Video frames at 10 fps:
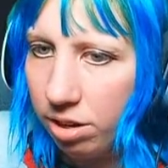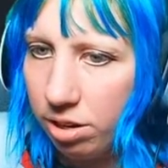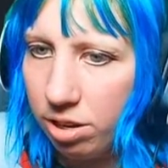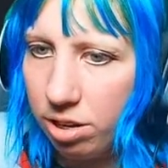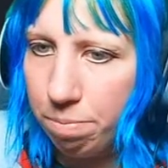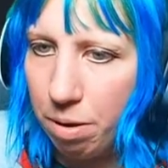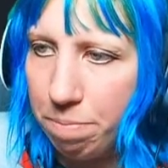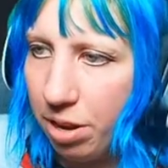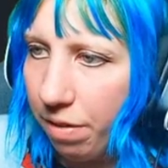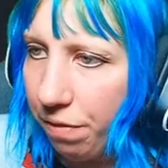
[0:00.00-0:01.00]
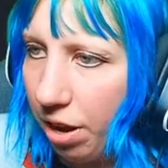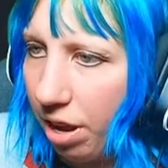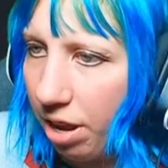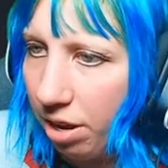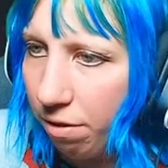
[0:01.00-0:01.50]
This is my big
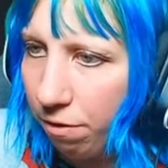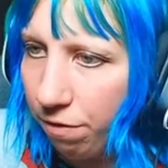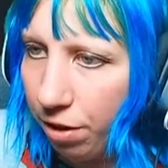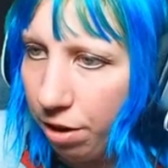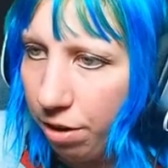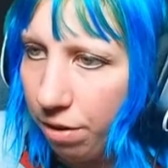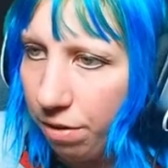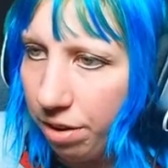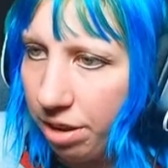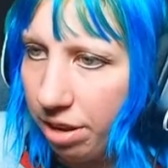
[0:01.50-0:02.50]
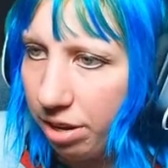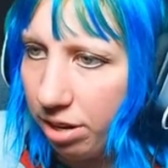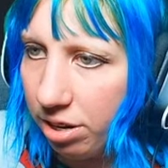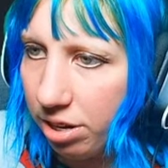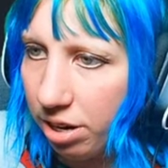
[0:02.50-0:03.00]
fire, although, yeah,
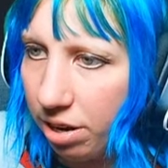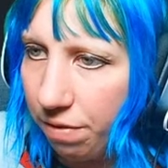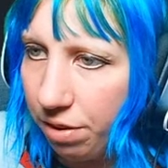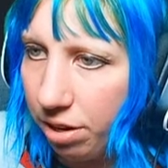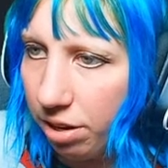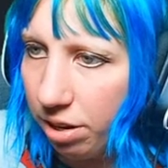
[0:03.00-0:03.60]
that's gonna have to